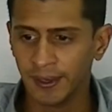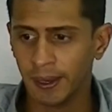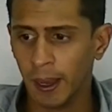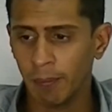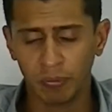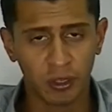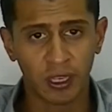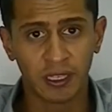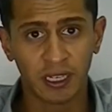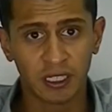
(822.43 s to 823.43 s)
Um, you
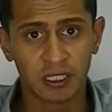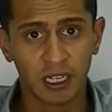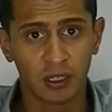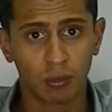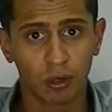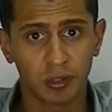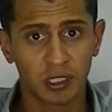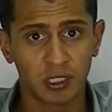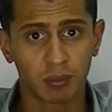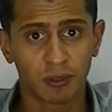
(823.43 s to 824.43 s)
can get extended
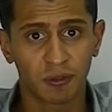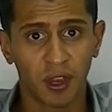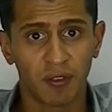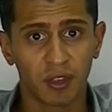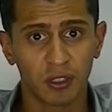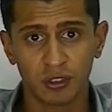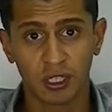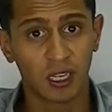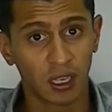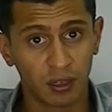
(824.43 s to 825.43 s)
warranties up to five years. You
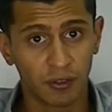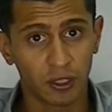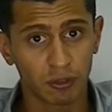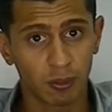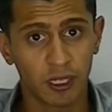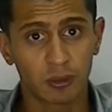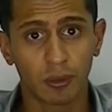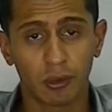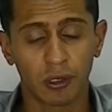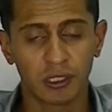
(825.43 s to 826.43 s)
can get advanced
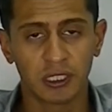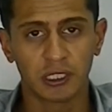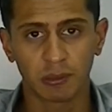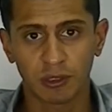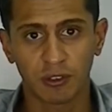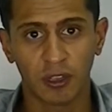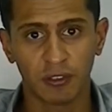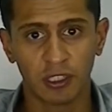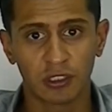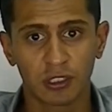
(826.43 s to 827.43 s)
replacement warranties up to five years.